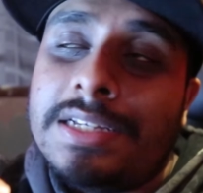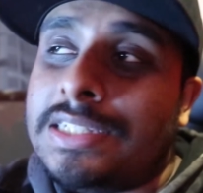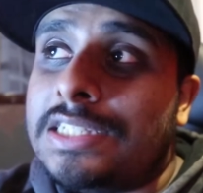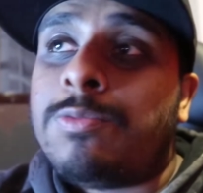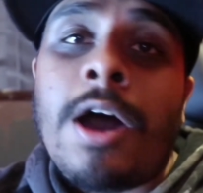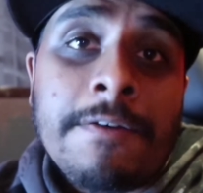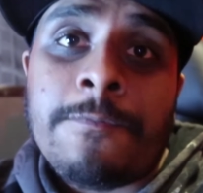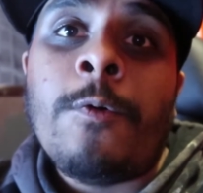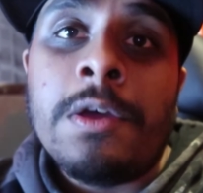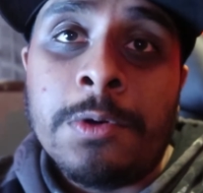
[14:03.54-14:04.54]
it's what I
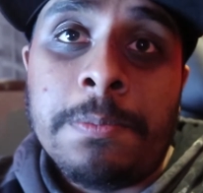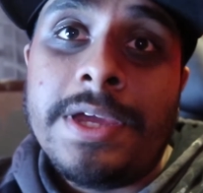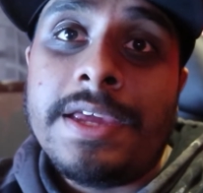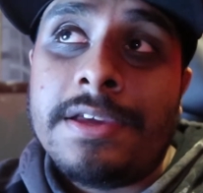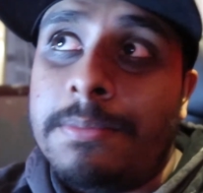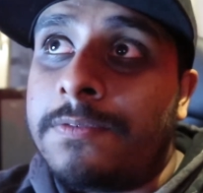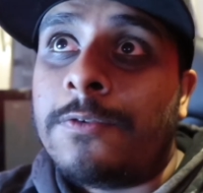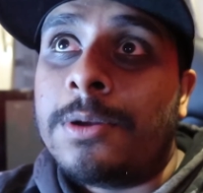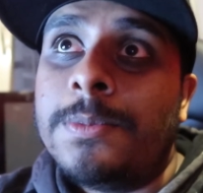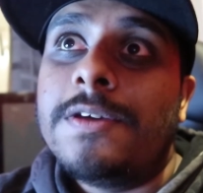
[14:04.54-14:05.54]
thought it would be
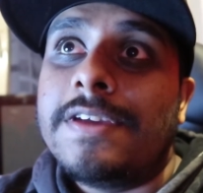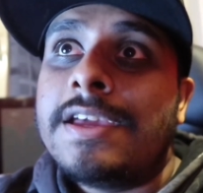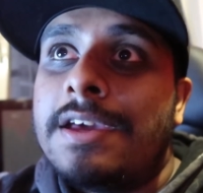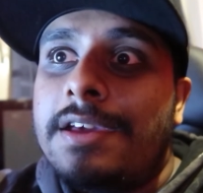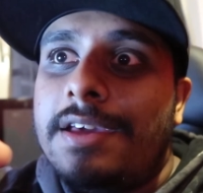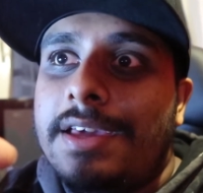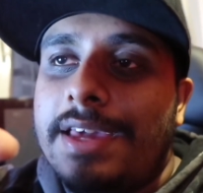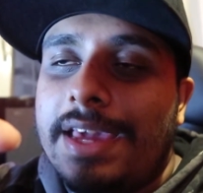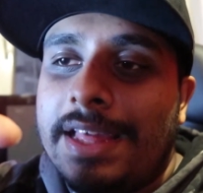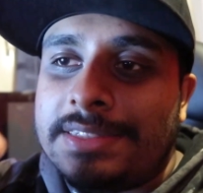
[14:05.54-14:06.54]
before the movie.
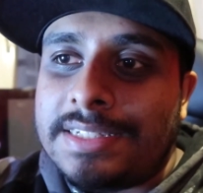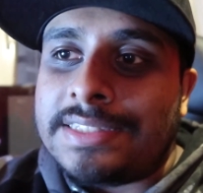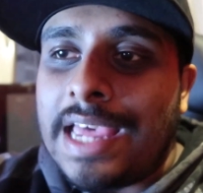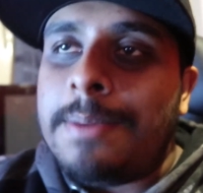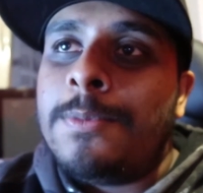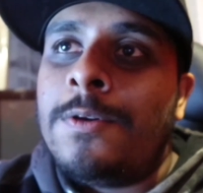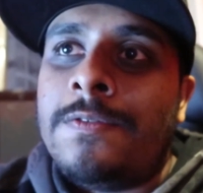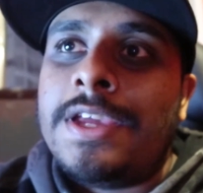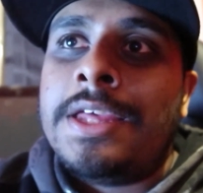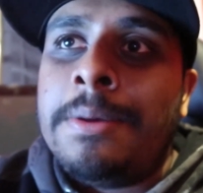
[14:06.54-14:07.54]
It's the same
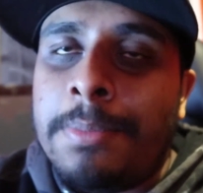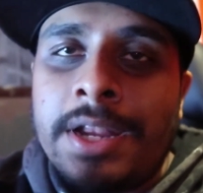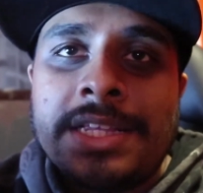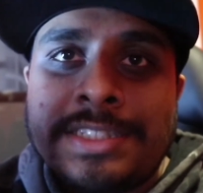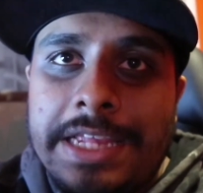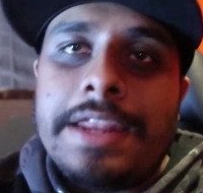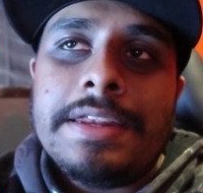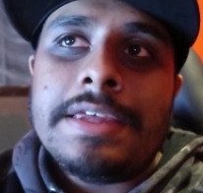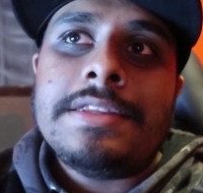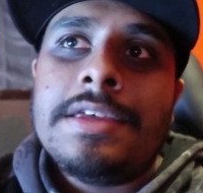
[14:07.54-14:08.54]
movie, but
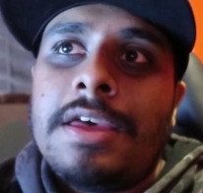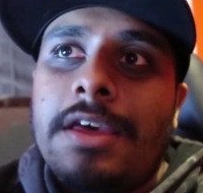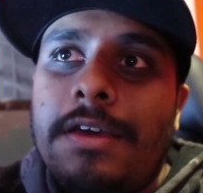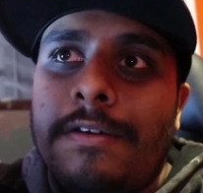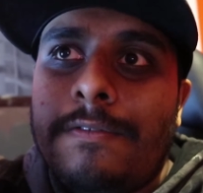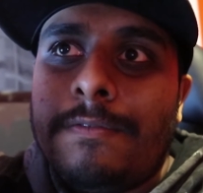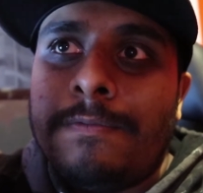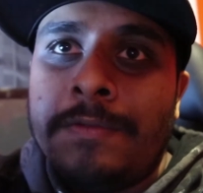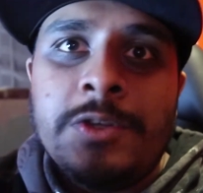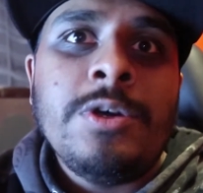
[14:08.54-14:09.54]
extended
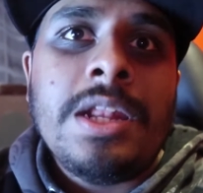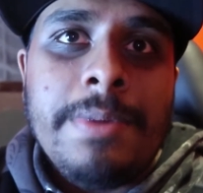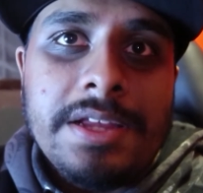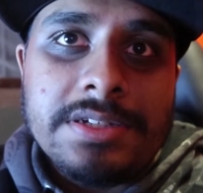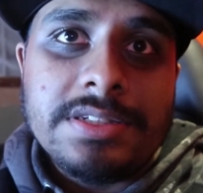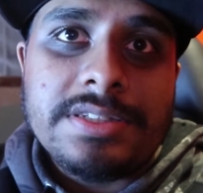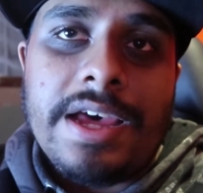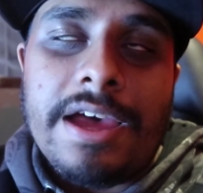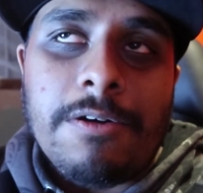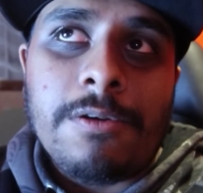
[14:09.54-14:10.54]
with new animation
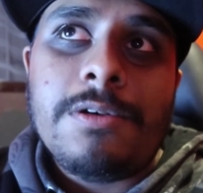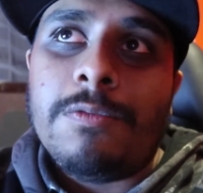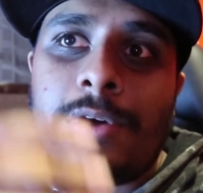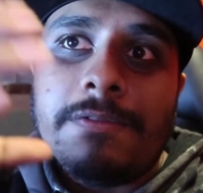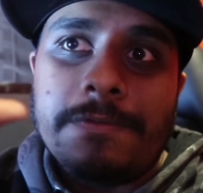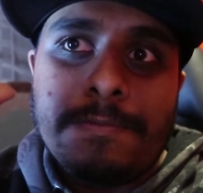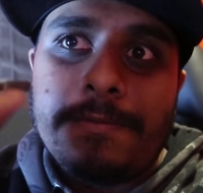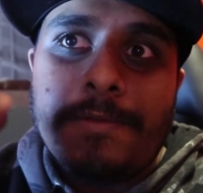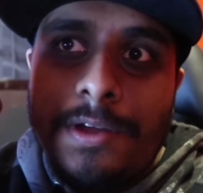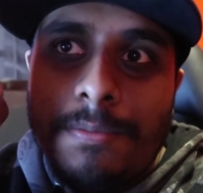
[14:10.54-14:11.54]
style, with
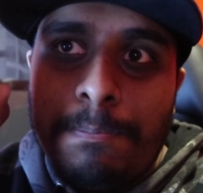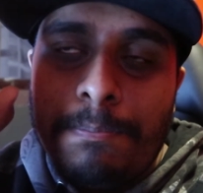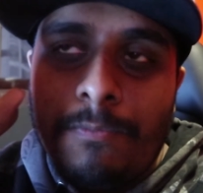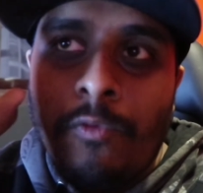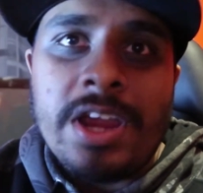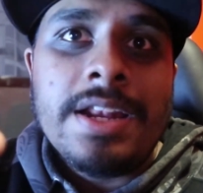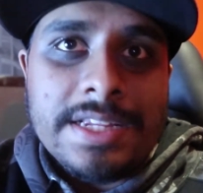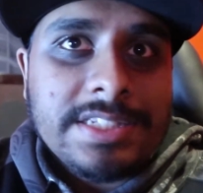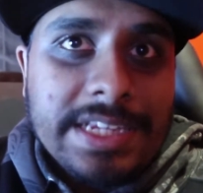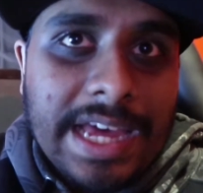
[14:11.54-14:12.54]

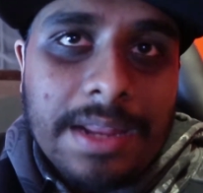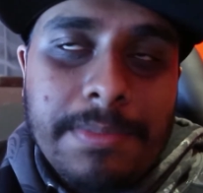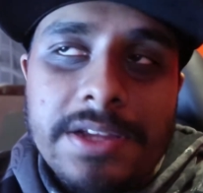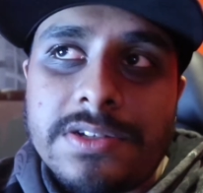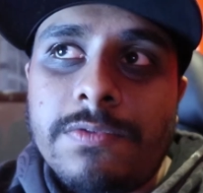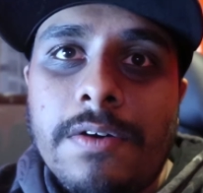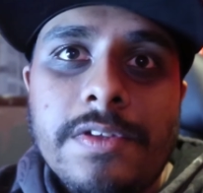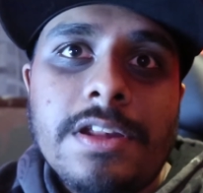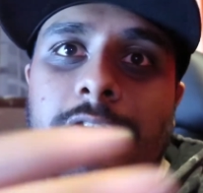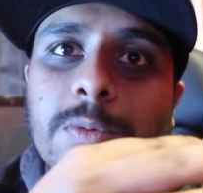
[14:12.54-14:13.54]
realistic animation
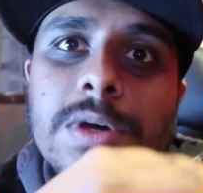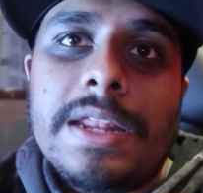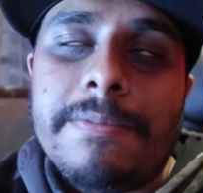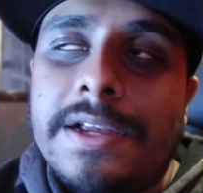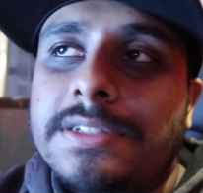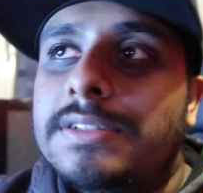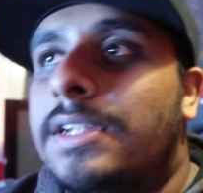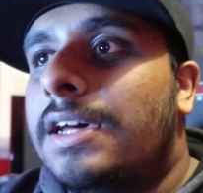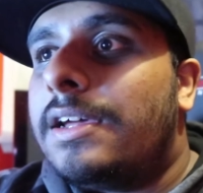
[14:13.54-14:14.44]
rather than normal animation.